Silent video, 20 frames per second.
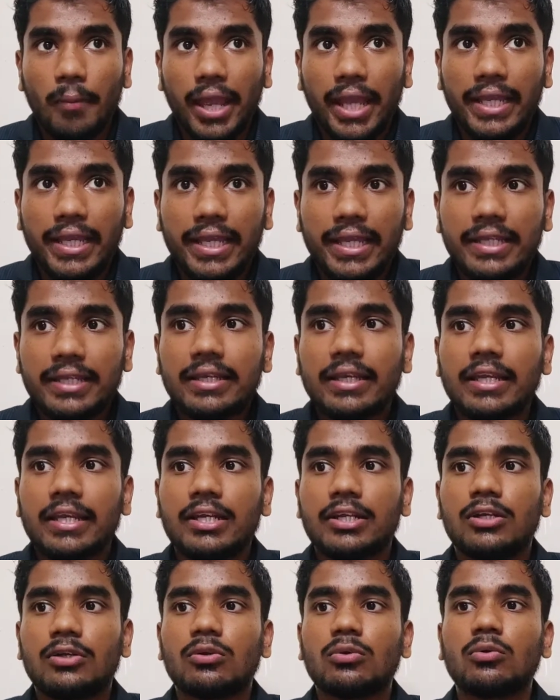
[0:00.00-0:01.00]
making
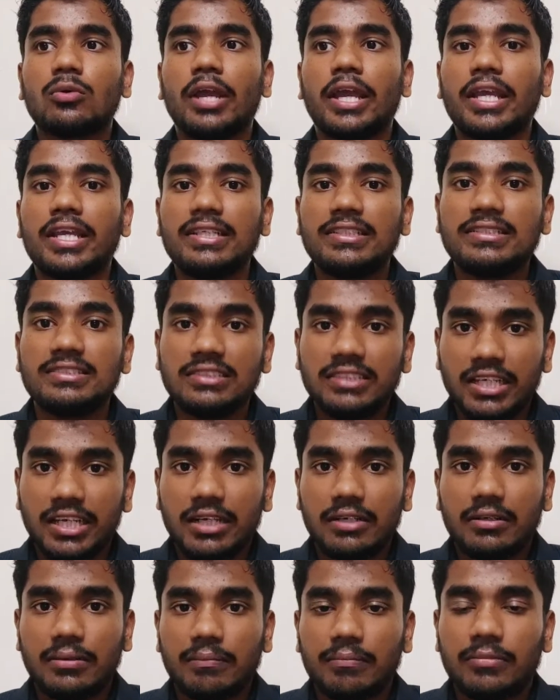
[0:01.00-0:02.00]
it too
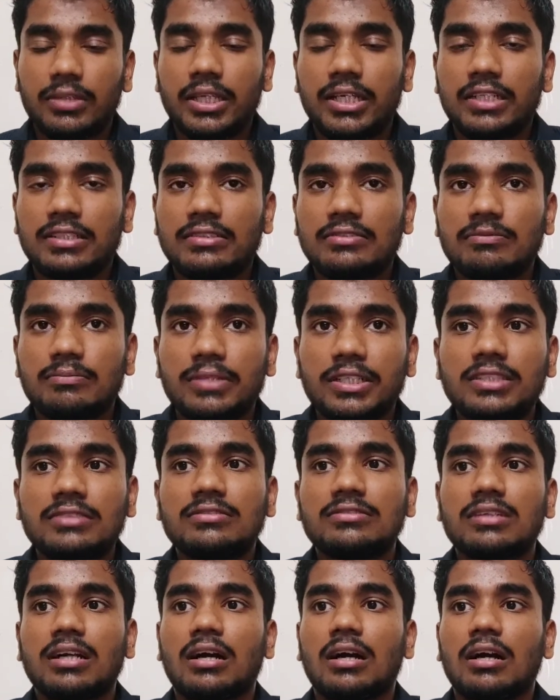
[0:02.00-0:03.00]
easier. That is
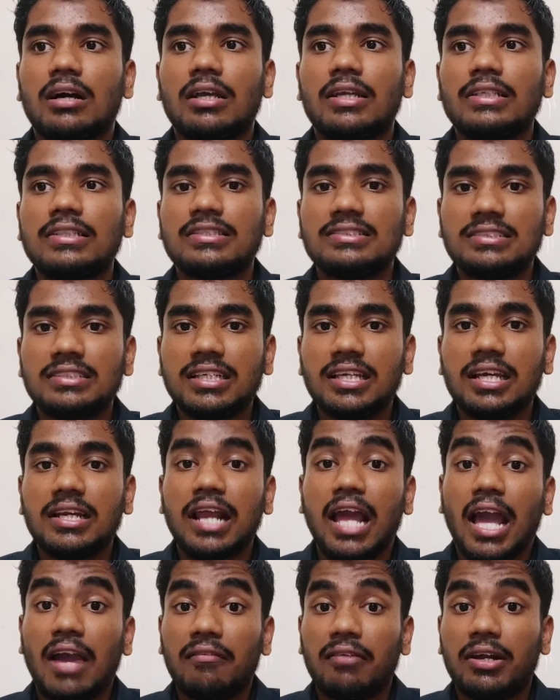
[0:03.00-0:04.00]
means uh, easier
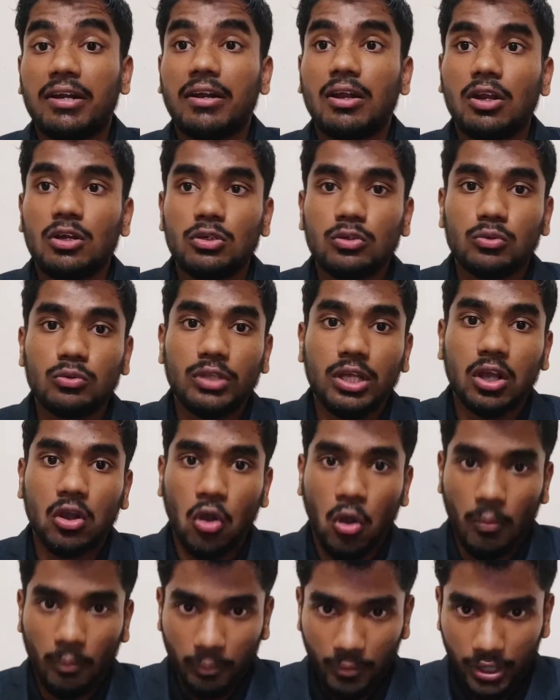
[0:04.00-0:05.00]
ever to the
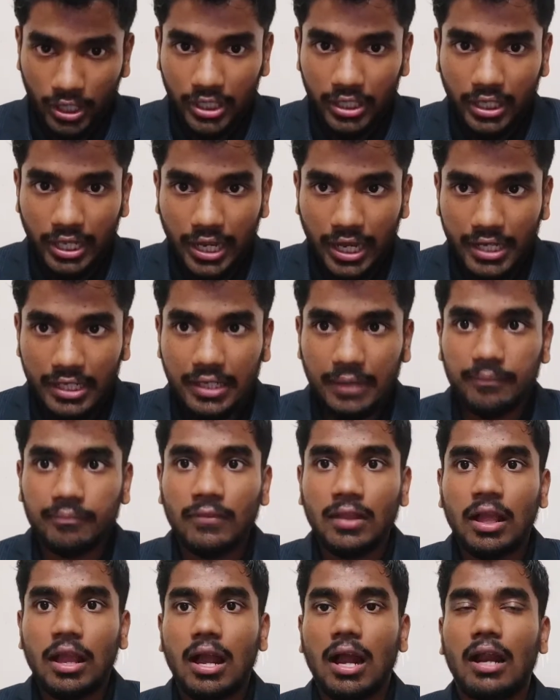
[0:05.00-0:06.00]
communicate
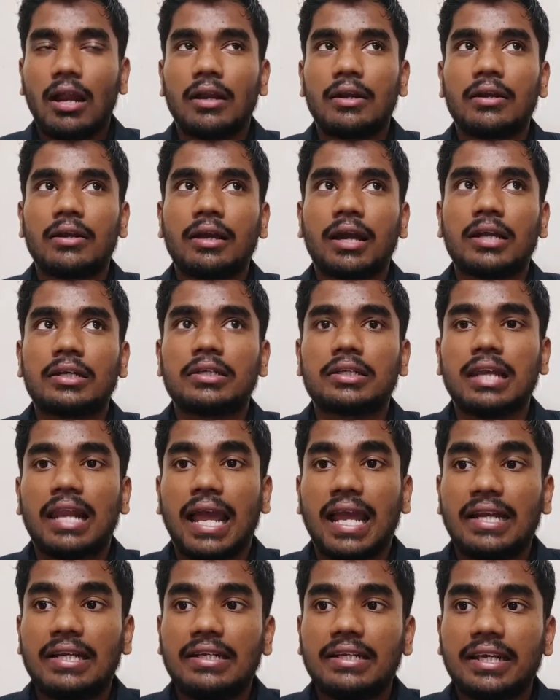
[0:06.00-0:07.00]
and at
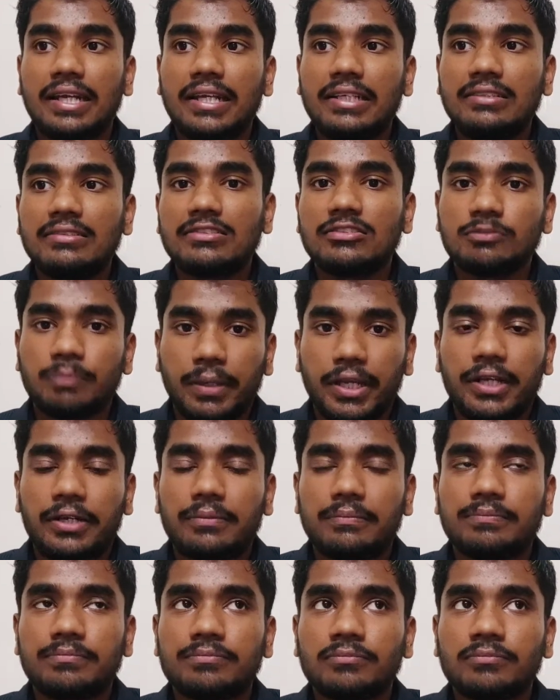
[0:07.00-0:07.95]
lightning speed.